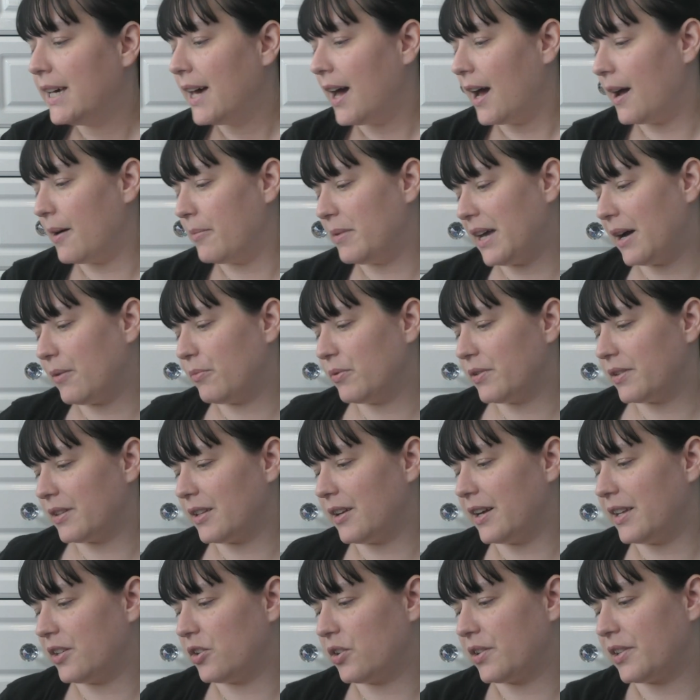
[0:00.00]
Um, and that was
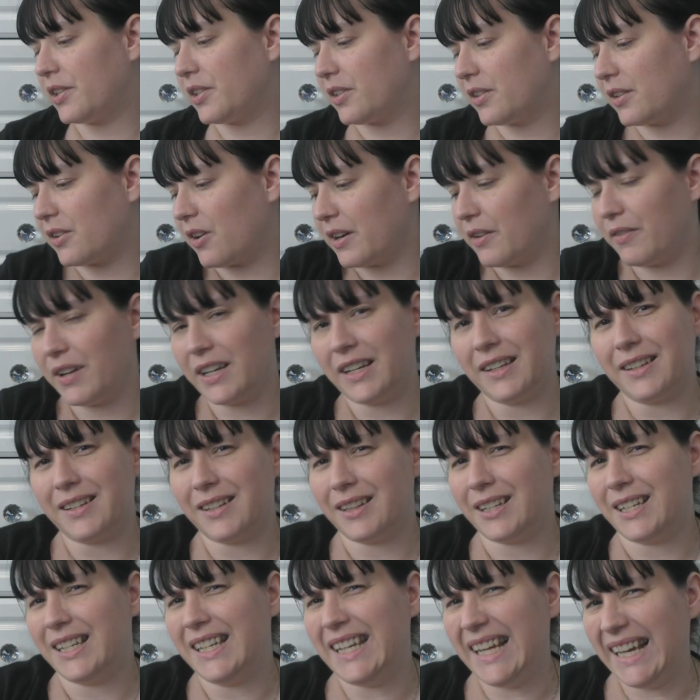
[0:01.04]
like just kind of under
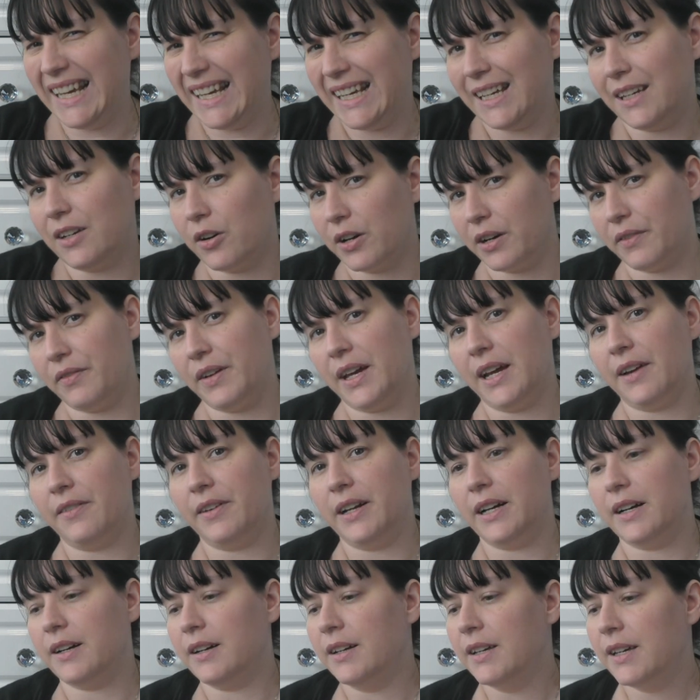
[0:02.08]
the knee kind of
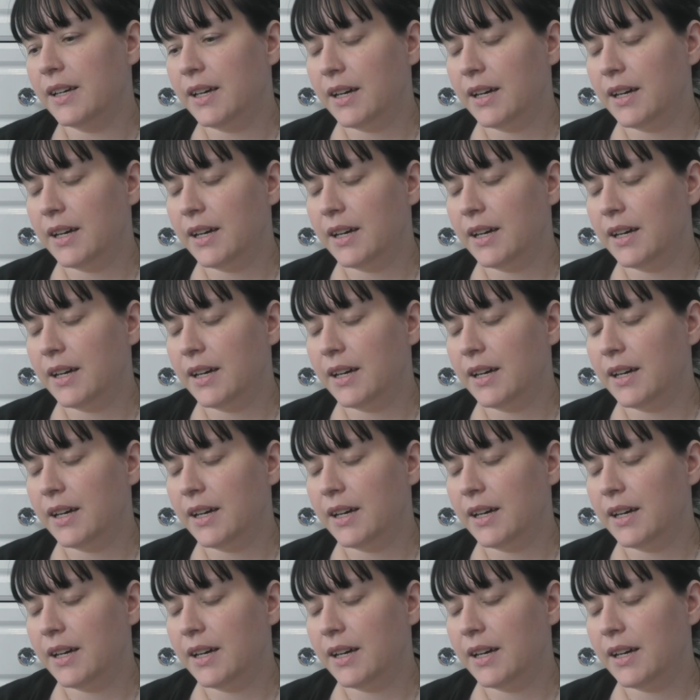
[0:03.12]
area.